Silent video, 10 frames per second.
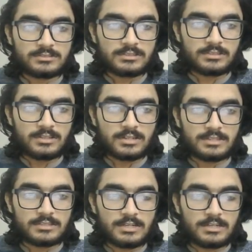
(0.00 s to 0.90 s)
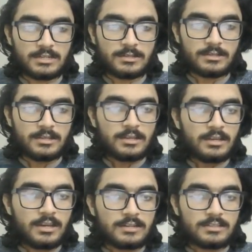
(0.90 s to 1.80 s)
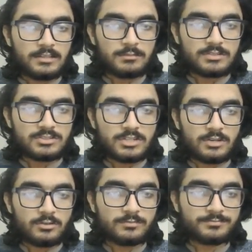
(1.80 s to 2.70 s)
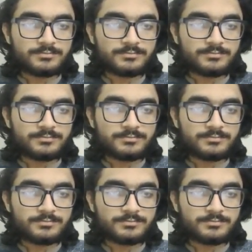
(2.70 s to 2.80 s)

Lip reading: see the dark is added. And the image shadow,